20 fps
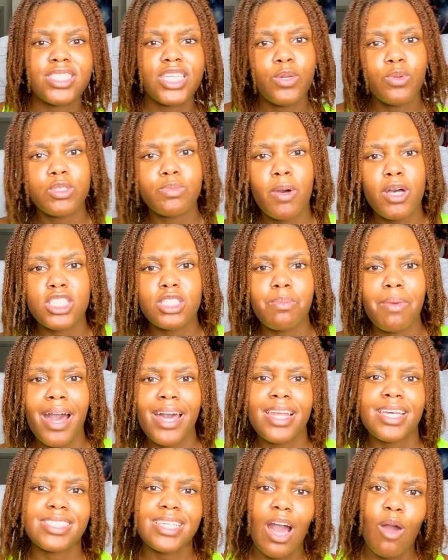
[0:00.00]
He was supposed to buy
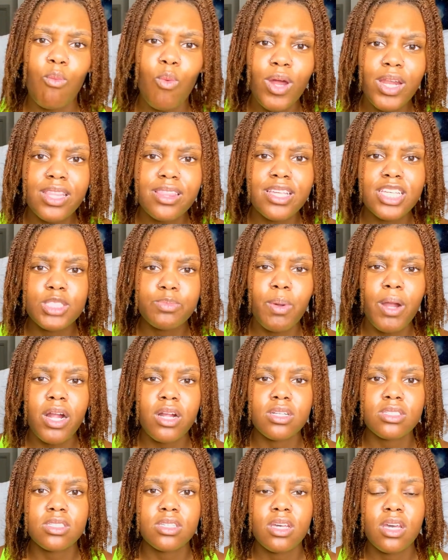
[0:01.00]
this. I wanted this
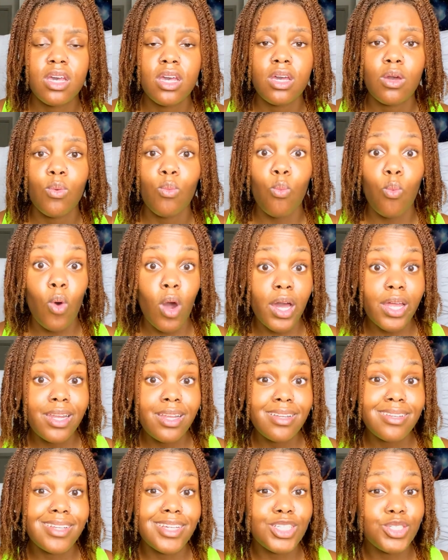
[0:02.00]
purse.
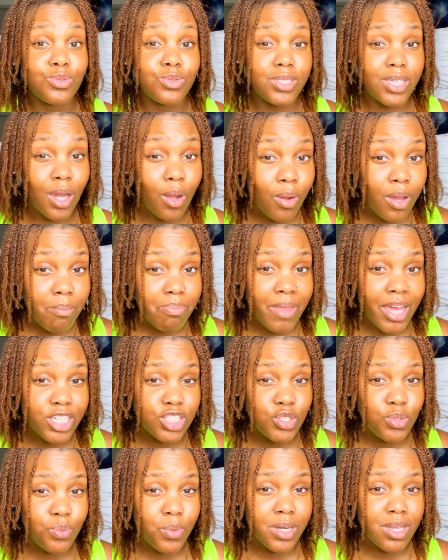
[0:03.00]
One, did you tell him
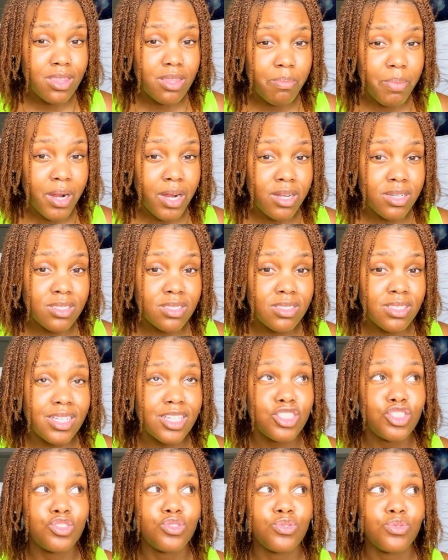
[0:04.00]
that you wanted the purse?
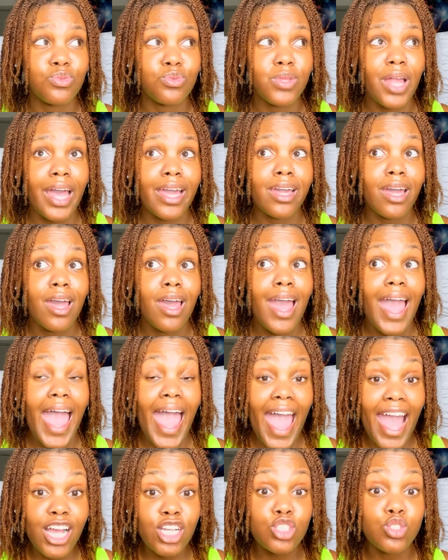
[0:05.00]
Did you
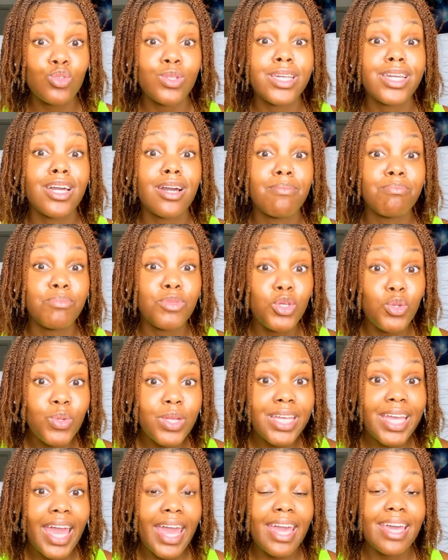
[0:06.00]
actually
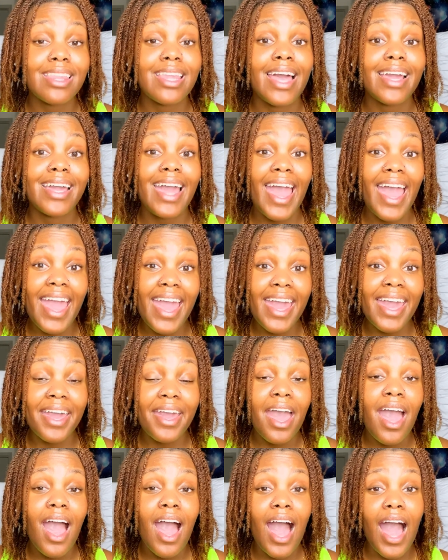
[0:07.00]
communicate like, hey,
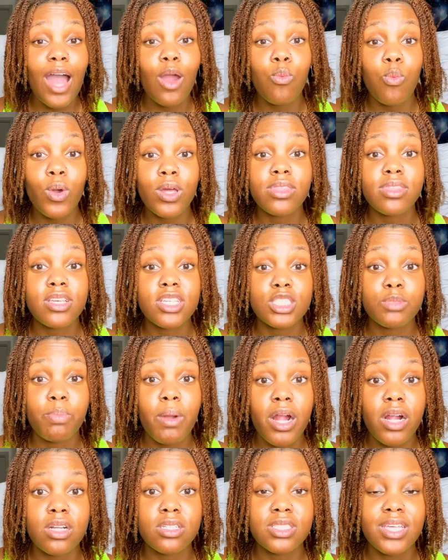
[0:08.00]
I want this
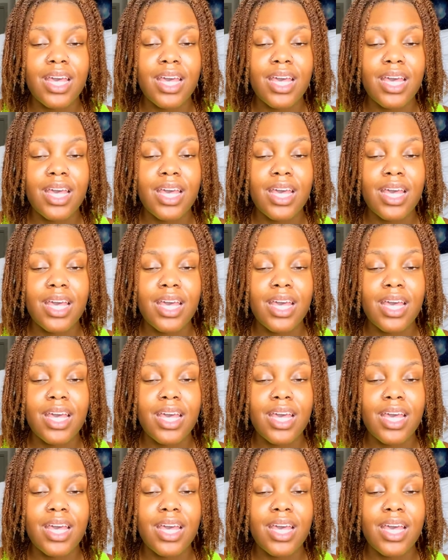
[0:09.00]
purse?